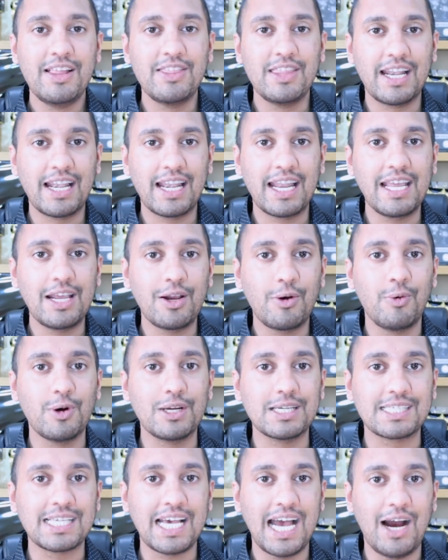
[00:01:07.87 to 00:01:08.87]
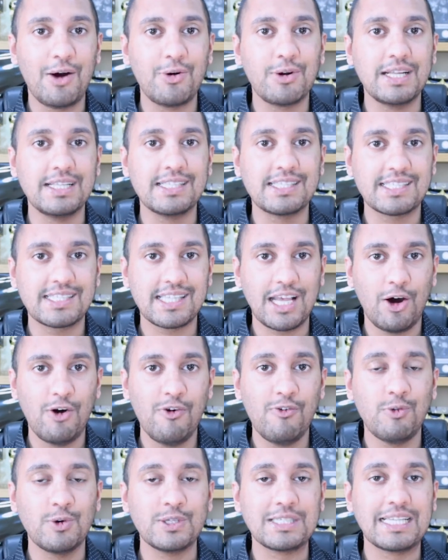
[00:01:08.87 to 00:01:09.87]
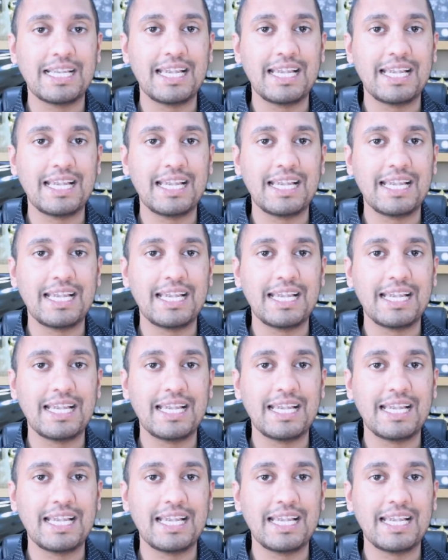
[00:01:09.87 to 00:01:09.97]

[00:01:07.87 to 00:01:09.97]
The Lakewood town itself was